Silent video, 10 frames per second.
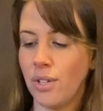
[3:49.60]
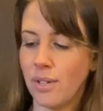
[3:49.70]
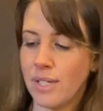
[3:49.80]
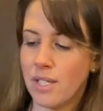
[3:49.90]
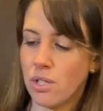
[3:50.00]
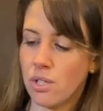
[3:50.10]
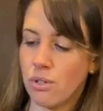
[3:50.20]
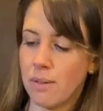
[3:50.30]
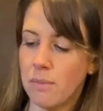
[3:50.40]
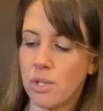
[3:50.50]
could
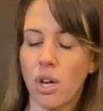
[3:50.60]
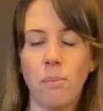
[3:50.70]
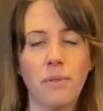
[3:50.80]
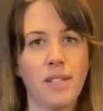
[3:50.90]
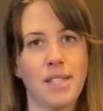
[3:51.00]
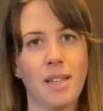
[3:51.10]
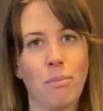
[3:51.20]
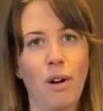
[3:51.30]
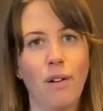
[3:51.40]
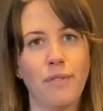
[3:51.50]
trim the top of the
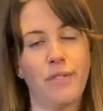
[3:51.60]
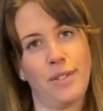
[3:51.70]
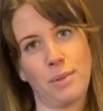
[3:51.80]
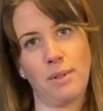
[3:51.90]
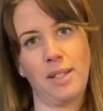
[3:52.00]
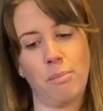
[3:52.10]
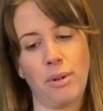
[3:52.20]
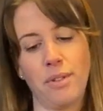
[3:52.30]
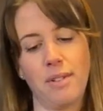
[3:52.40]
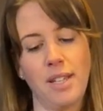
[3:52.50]
tip off if it's really
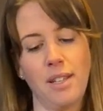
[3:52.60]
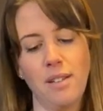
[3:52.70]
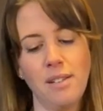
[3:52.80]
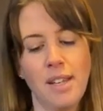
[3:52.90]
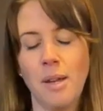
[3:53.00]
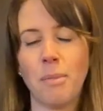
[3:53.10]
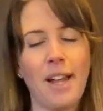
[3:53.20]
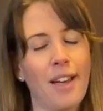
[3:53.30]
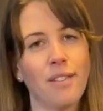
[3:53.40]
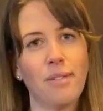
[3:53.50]
bothering you, but
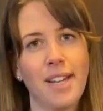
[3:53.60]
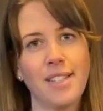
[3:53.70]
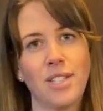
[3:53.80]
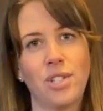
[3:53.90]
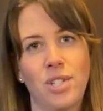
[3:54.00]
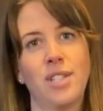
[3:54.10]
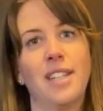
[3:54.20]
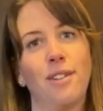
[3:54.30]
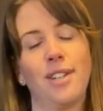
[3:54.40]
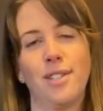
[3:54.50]
otherwise just increase the